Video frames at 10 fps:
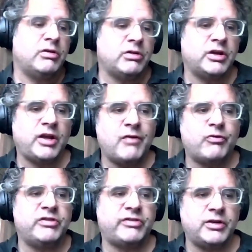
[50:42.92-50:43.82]
you know, like
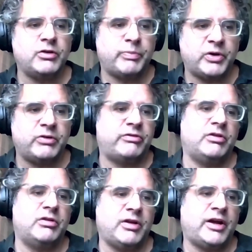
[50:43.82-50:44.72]
every single
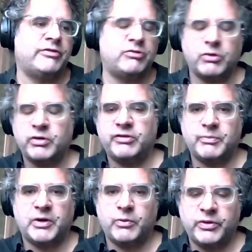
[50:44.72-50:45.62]
person has a choice
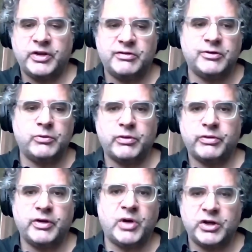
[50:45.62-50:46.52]
about what they do with
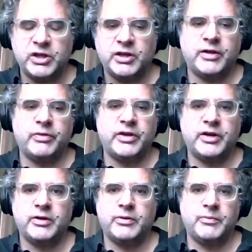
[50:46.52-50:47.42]
their money and
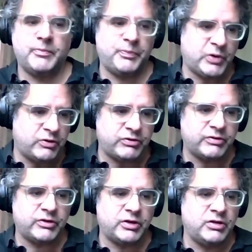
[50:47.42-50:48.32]
their
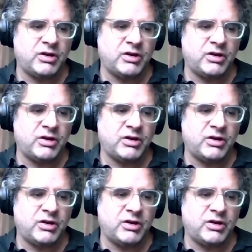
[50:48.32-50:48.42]
purchasing.